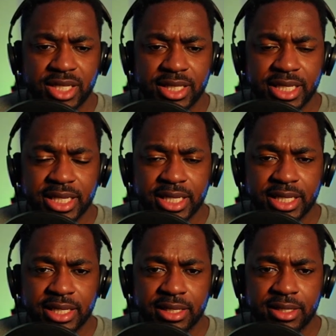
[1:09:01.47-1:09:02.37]

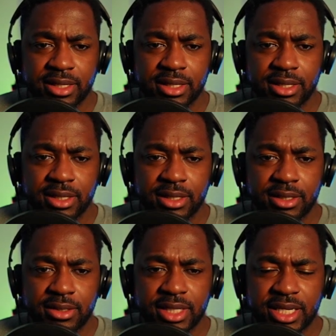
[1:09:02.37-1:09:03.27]
the
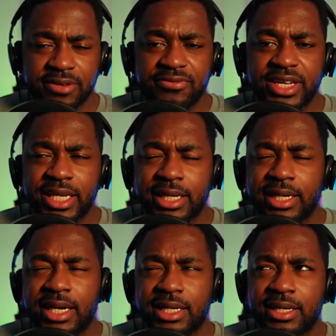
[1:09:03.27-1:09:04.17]
the convening,
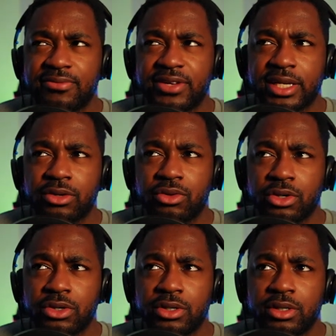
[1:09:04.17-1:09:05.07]
not the convening
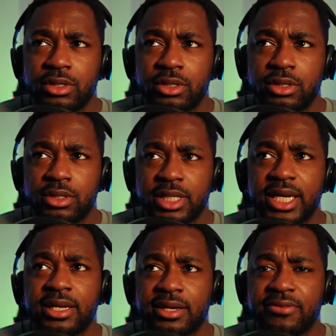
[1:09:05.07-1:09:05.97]
order.
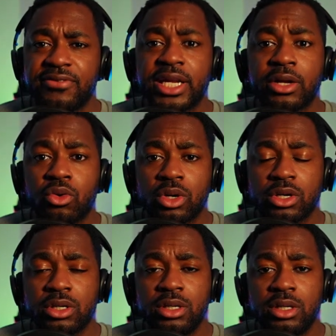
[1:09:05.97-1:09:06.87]
Yeah, the convening
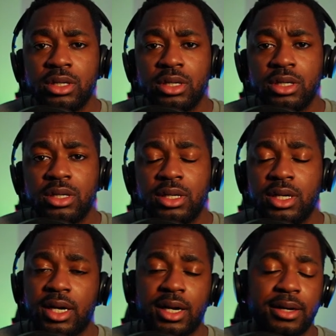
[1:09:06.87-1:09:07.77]
order.
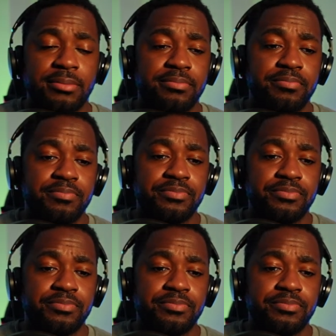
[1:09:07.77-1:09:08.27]
Um,